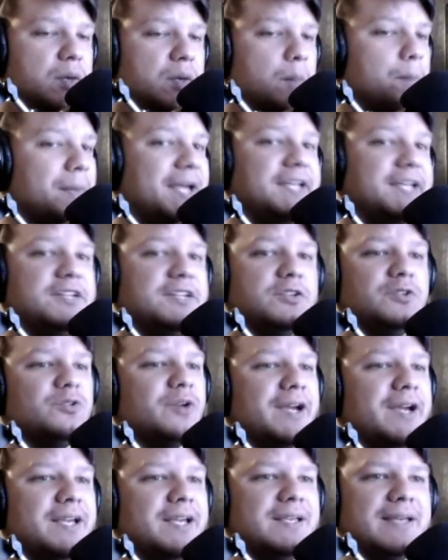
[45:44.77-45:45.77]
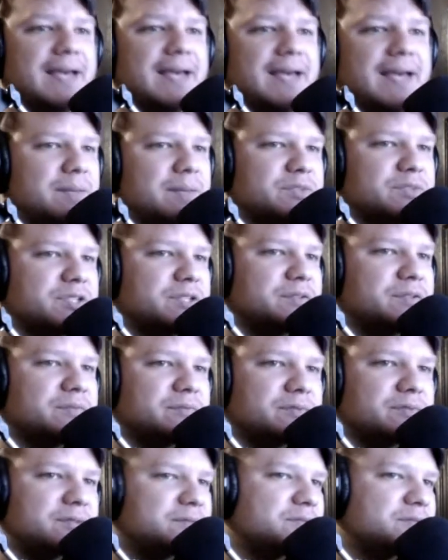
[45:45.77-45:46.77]
make great games
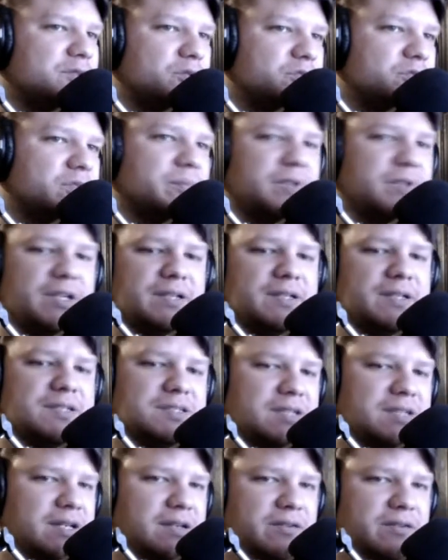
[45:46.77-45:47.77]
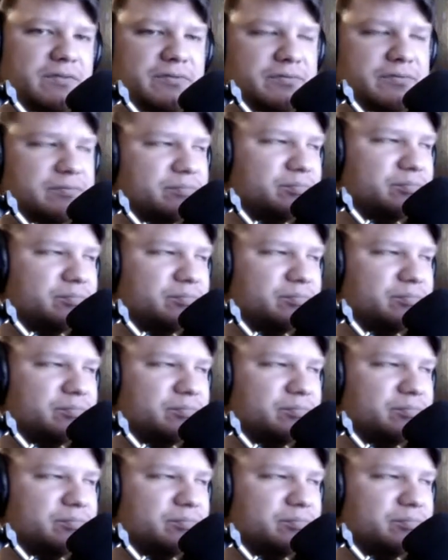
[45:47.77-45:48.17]
and do something to save,